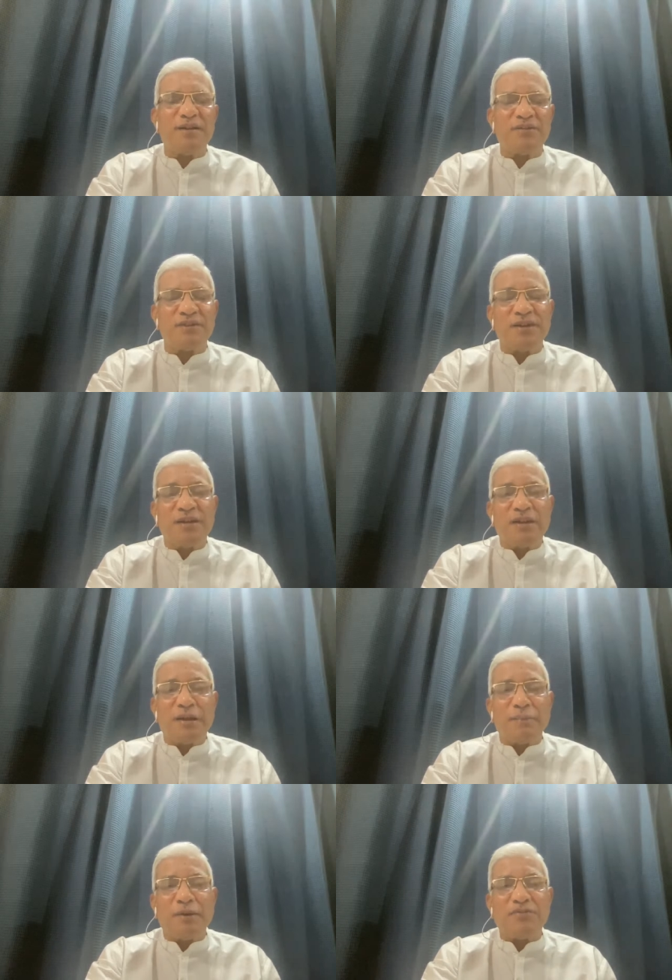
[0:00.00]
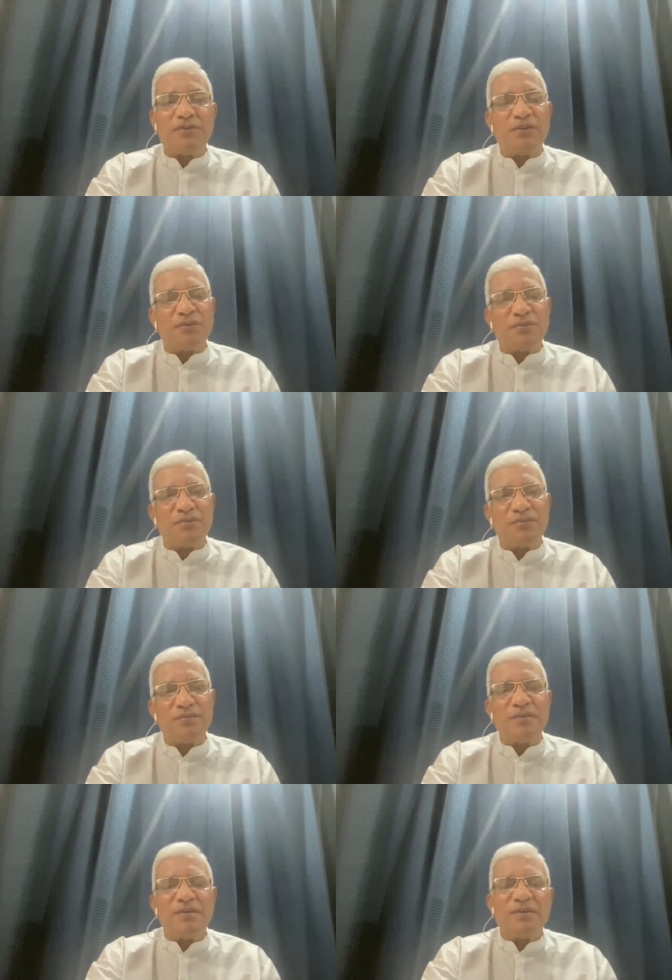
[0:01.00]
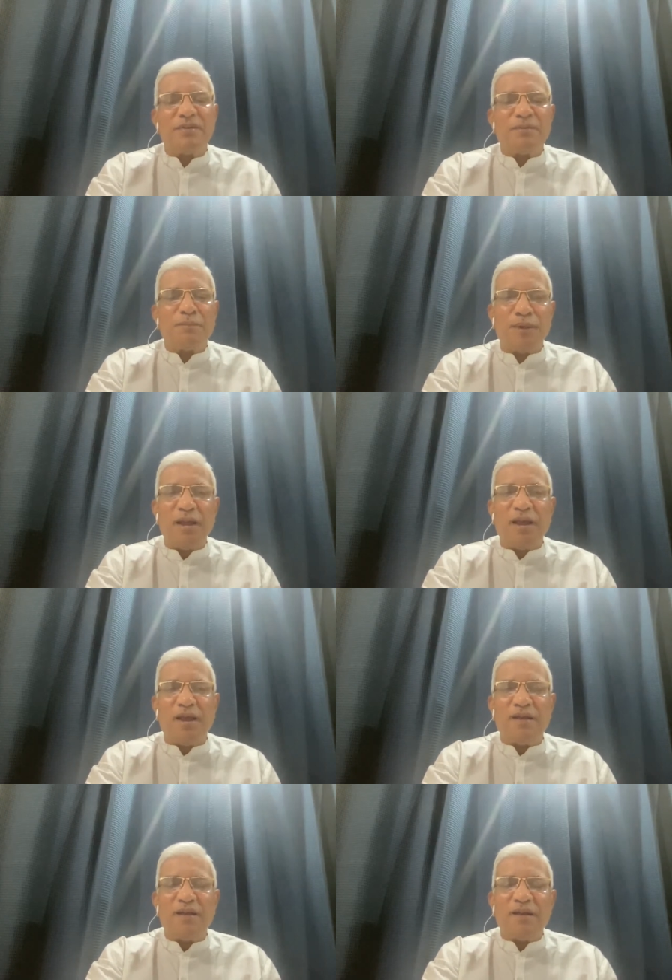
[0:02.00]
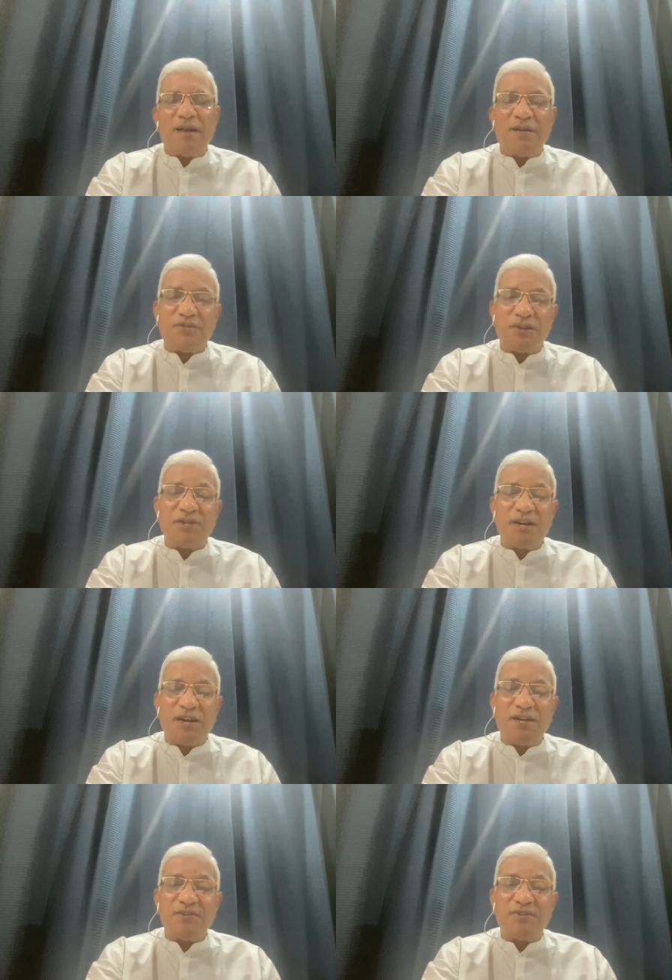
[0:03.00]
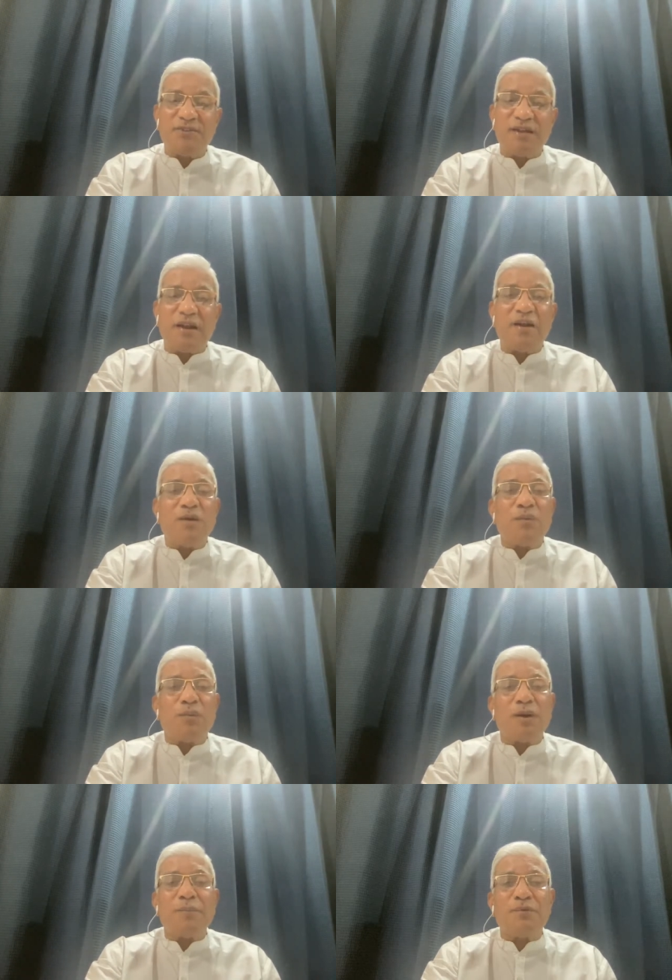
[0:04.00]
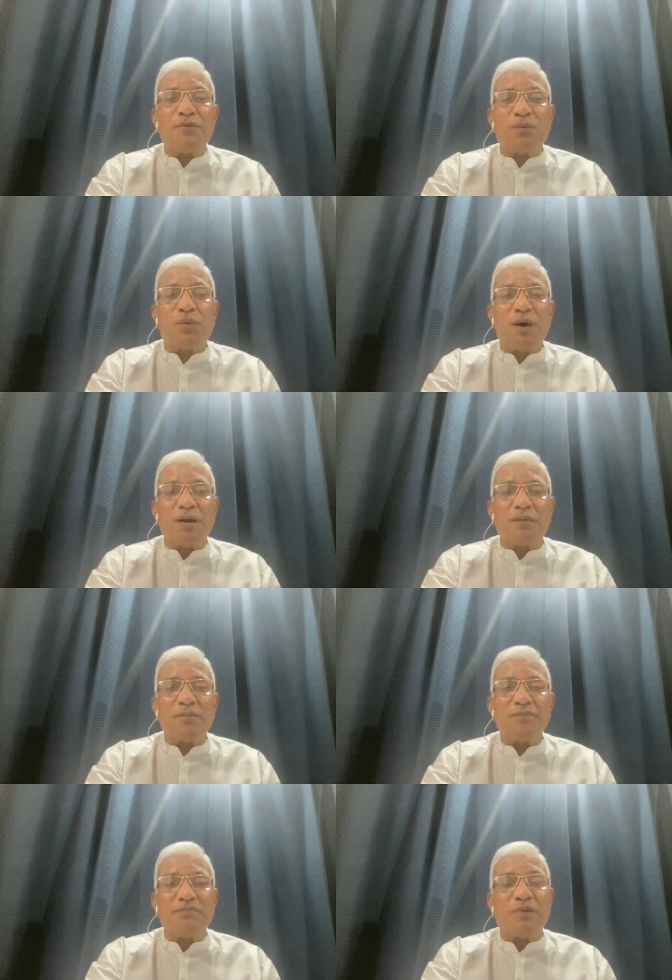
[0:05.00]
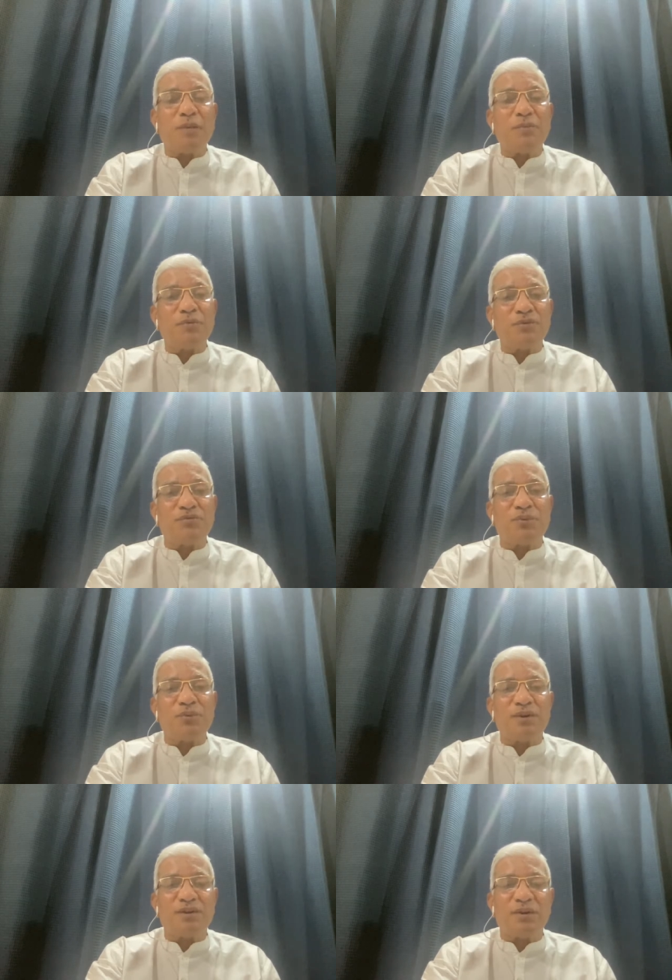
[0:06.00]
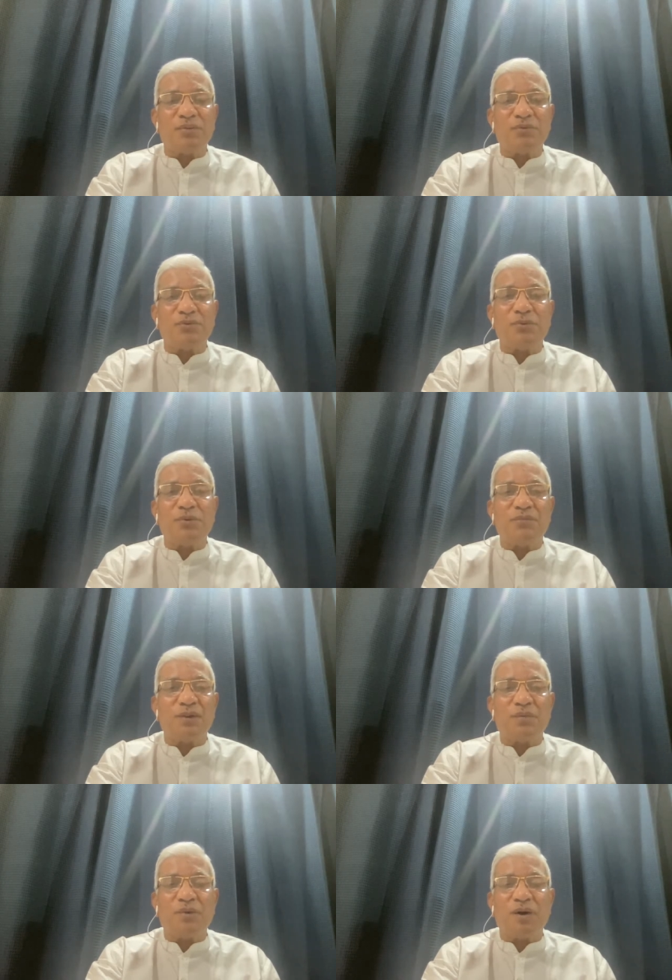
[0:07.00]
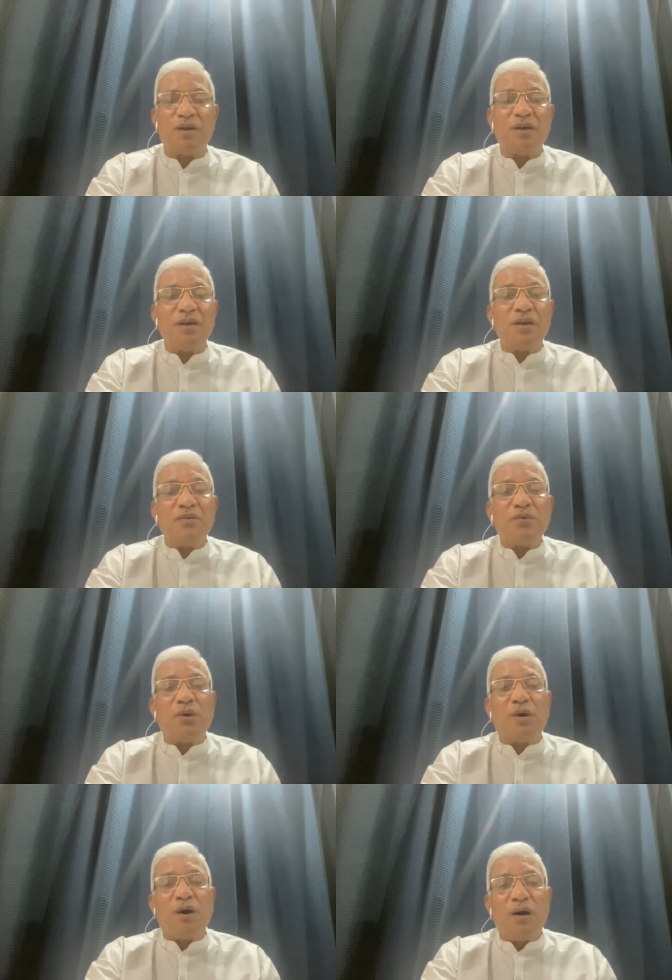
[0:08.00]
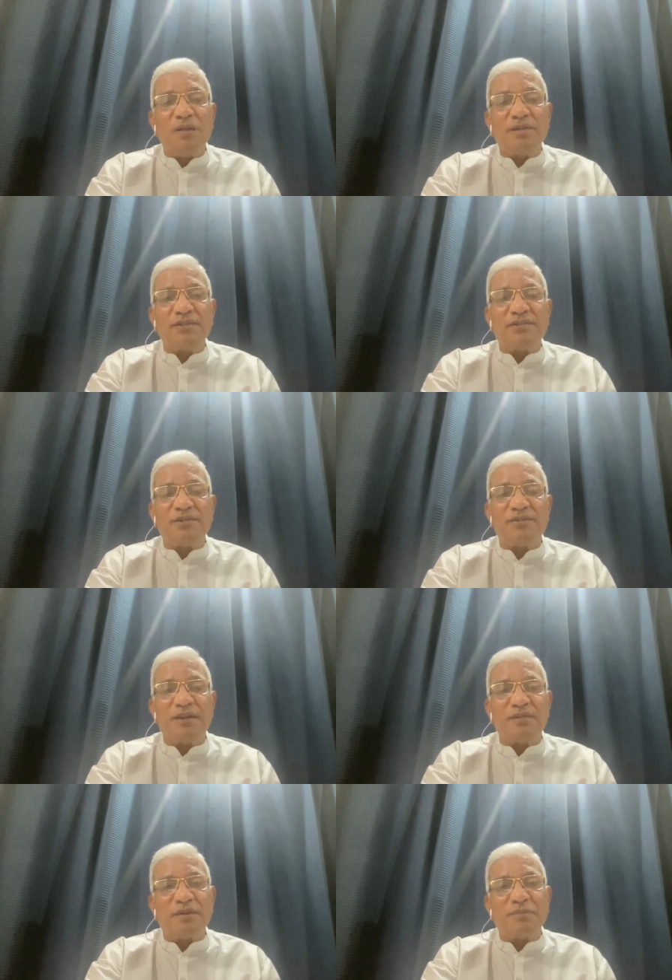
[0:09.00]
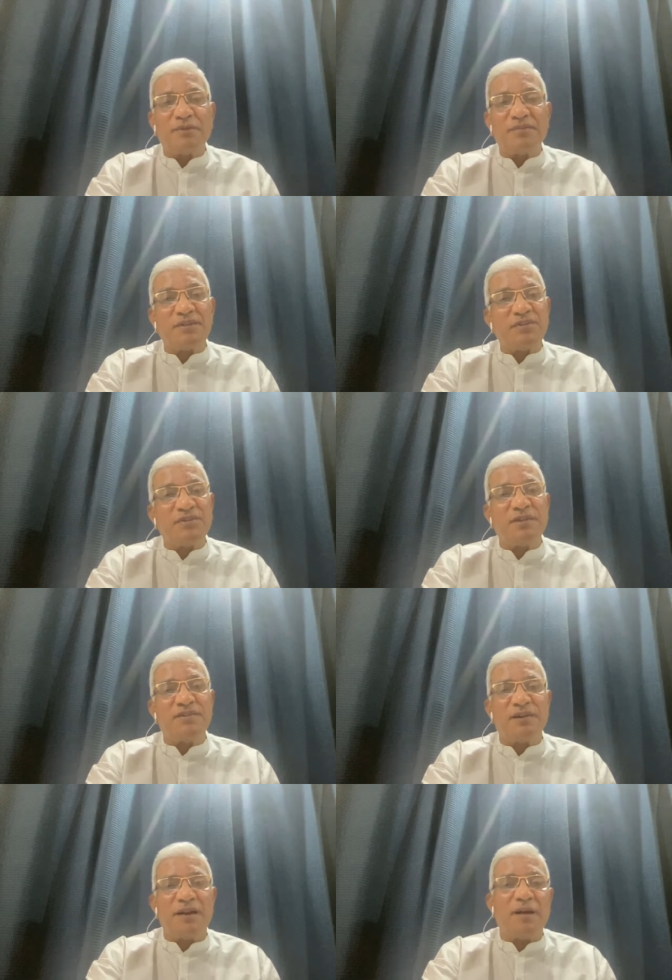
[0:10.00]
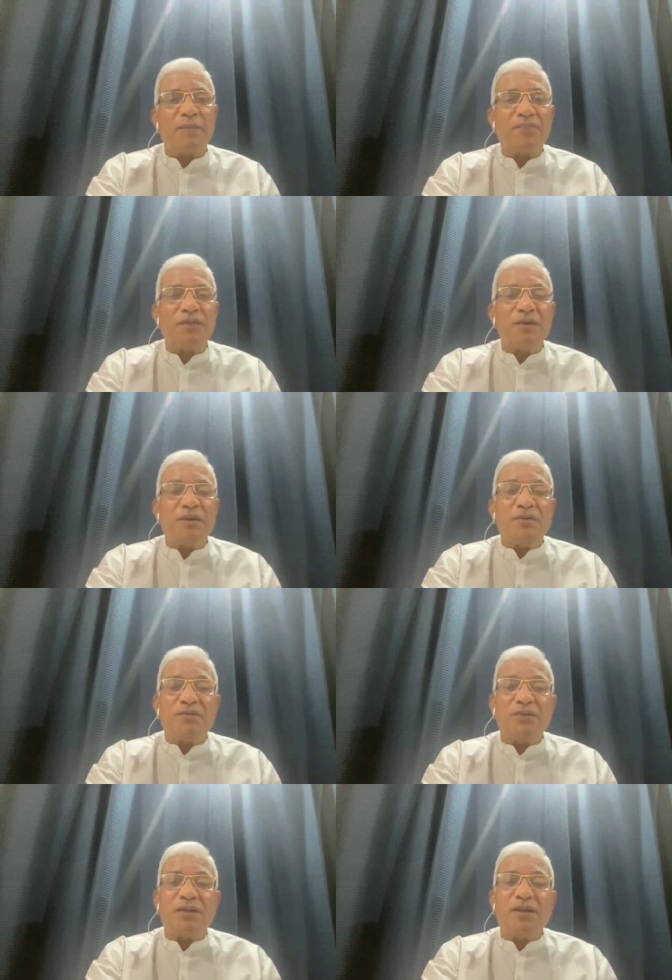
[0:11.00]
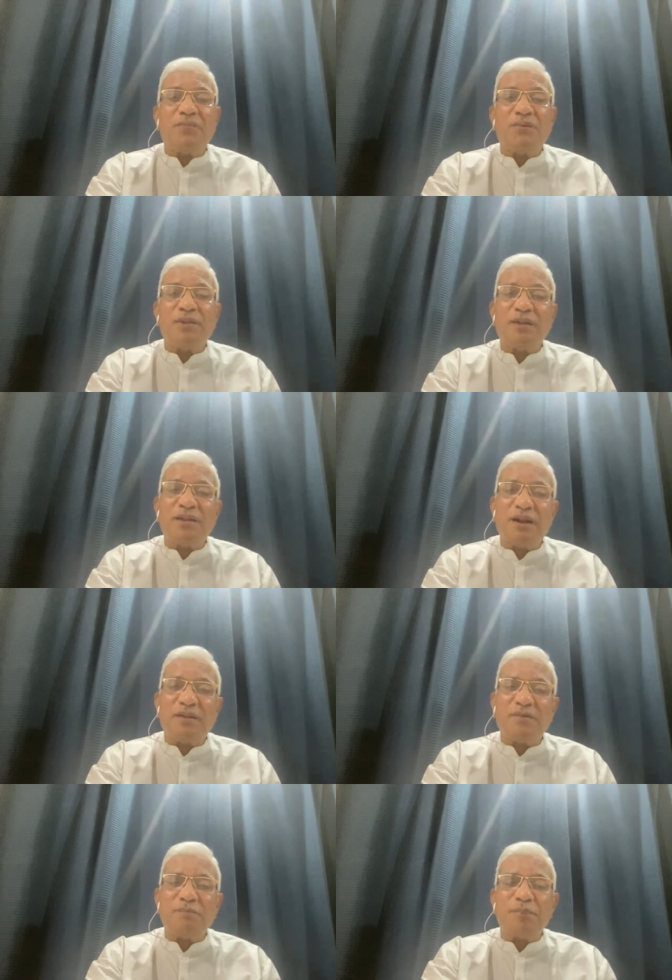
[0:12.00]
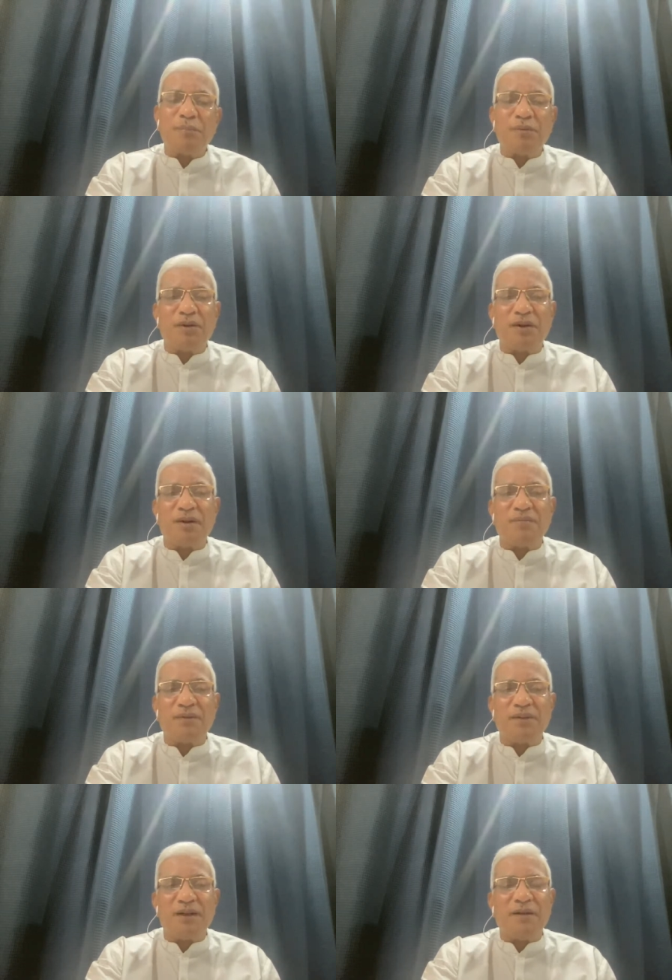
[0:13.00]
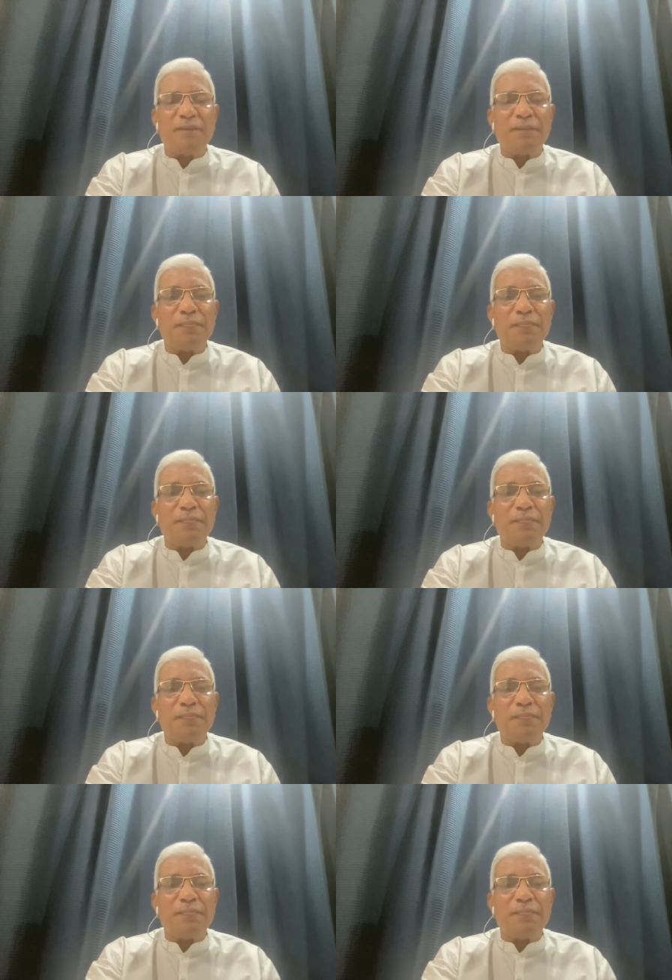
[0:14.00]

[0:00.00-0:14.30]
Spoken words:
his capacity to play. In such a case, that what about the war? What about the soldier that who is going for the war? So all these things are something which is Kshatriya. So therefore, that there are some people are cut for that,